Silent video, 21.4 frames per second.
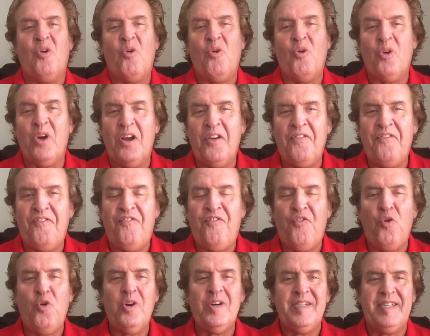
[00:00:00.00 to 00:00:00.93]
or a
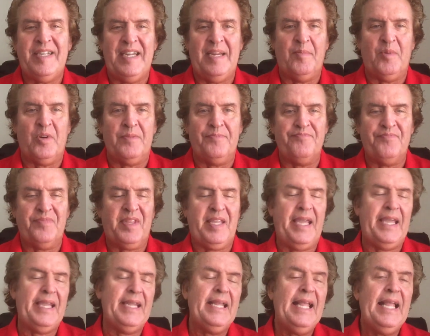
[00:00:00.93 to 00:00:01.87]
four teamer.
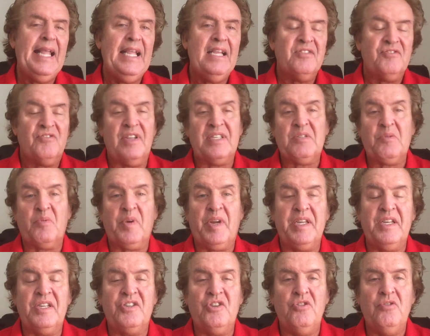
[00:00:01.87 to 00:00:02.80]
Okay. So that's what we're
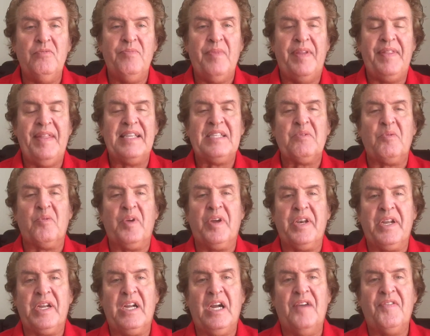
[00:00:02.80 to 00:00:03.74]
going to do. And that's what we're
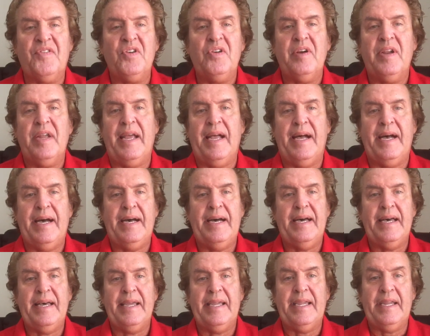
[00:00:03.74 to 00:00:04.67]
going to cover
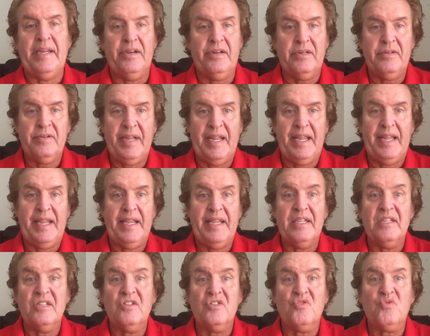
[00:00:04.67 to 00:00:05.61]
here
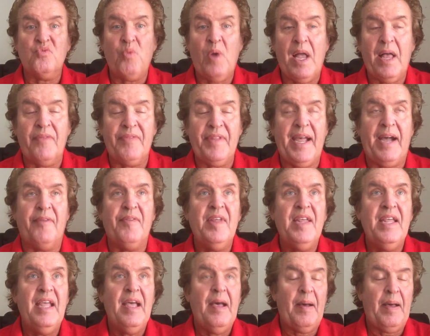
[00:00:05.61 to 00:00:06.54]
as well. Now,
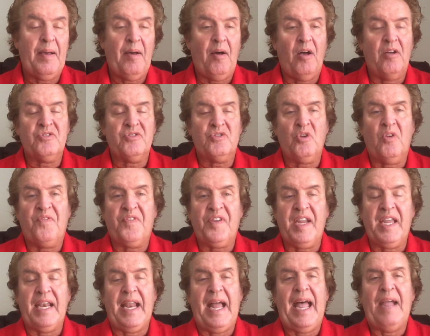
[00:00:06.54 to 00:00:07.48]
don't
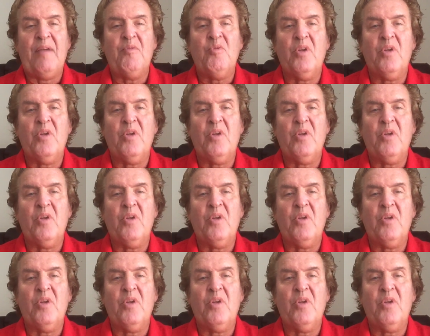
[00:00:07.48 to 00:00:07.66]
forget, I